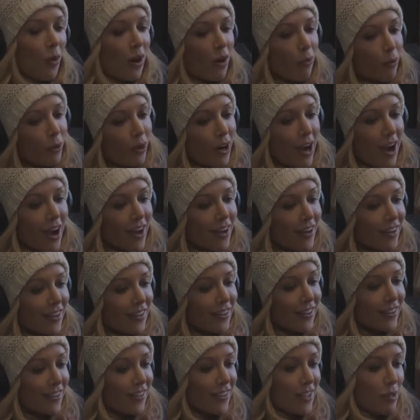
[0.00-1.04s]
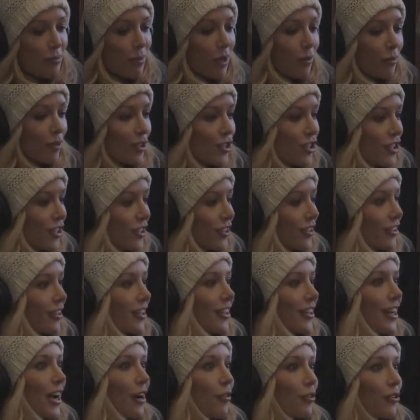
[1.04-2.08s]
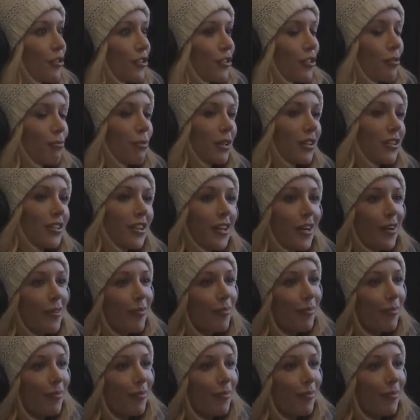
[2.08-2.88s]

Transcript: where we're at, and they published it, and then Howard Stern picked it up.